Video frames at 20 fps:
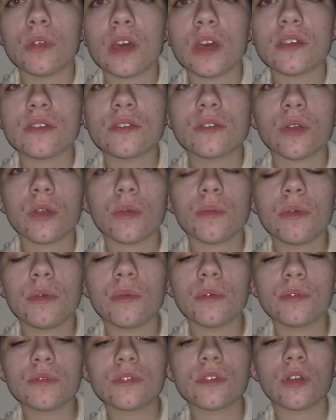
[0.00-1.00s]
Yes, there are
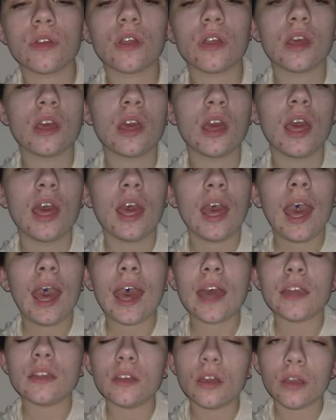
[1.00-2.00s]
people starting
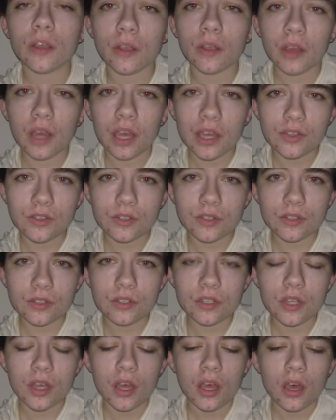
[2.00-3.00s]
at younger
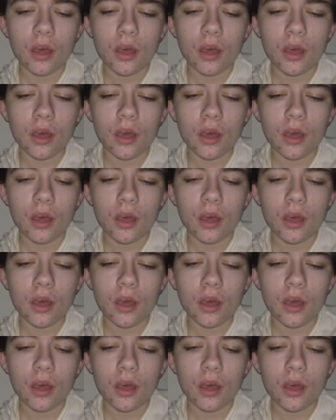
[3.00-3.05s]
ages,